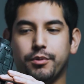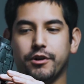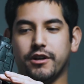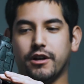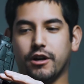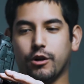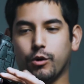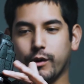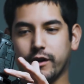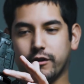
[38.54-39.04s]

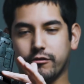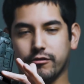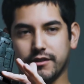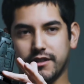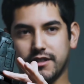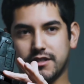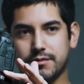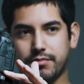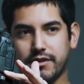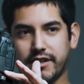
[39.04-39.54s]
put a quick
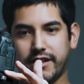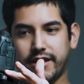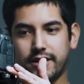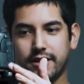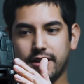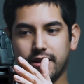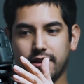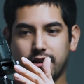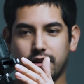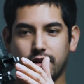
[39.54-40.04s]
release
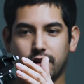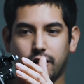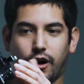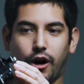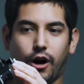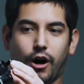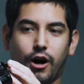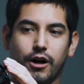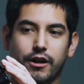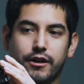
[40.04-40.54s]
plate
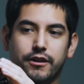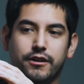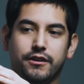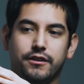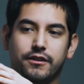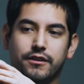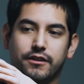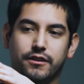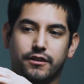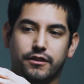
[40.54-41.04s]

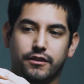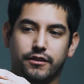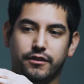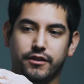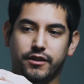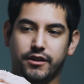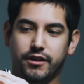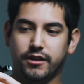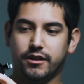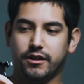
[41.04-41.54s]
on
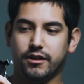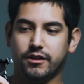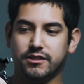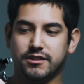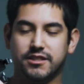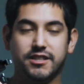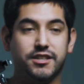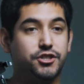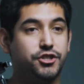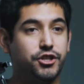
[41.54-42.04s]
the
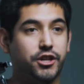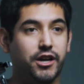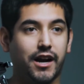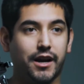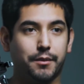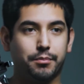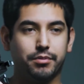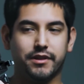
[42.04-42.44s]
DJI